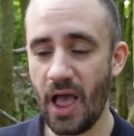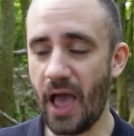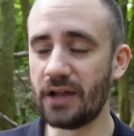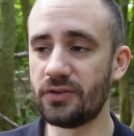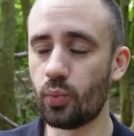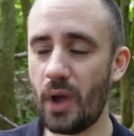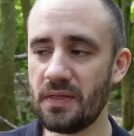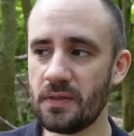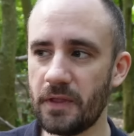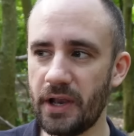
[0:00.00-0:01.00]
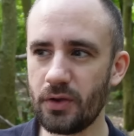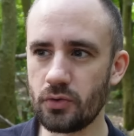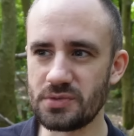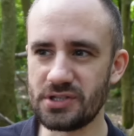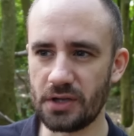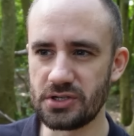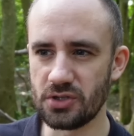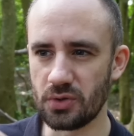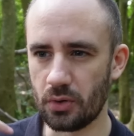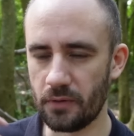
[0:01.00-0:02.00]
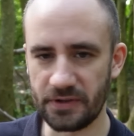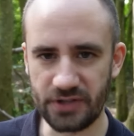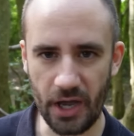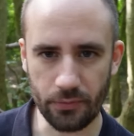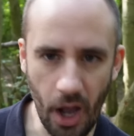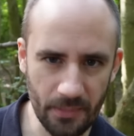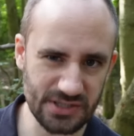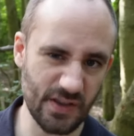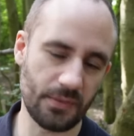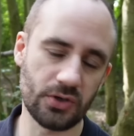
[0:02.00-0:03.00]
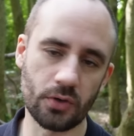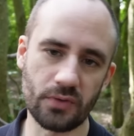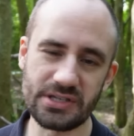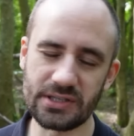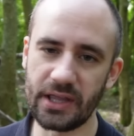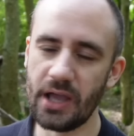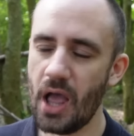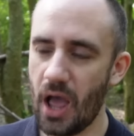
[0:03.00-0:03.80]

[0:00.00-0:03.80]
And when the LEGO group started doing all of the dioramas that they've been doing recently,